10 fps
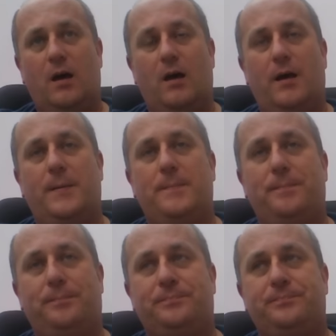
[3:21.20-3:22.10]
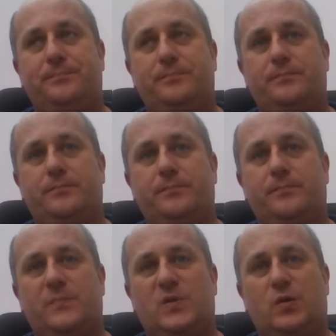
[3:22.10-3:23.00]
Um,
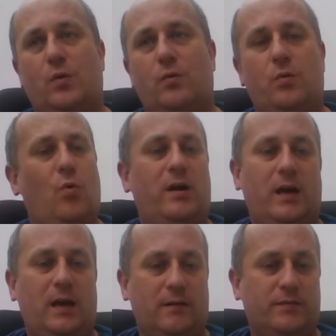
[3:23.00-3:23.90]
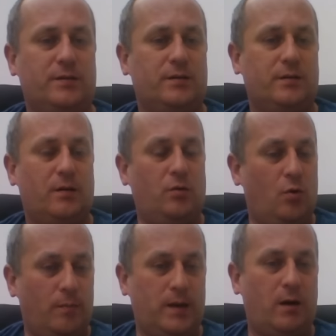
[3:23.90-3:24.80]
so the what ifs
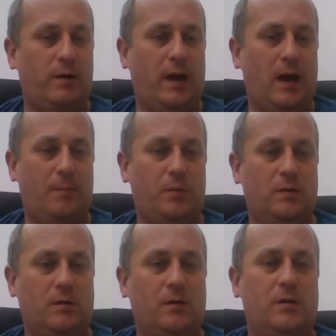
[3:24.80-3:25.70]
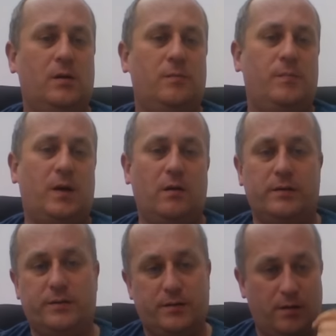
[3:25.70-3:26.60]
normally only happen
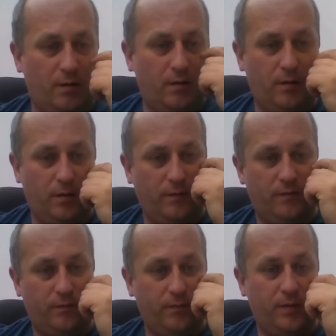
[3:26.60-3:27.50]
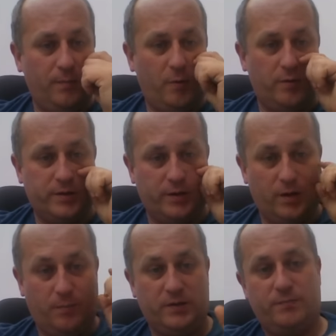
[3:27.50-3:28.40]
because of the person
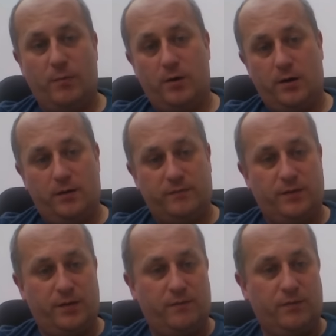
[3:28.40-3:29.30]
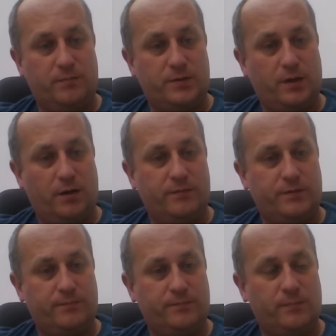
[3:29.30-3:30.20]
not being smart enough to think for
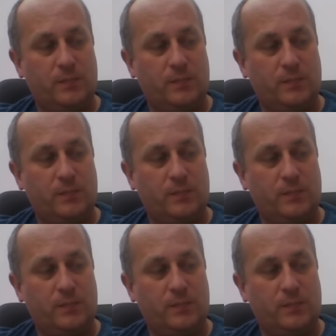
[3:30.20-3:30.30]
themselves.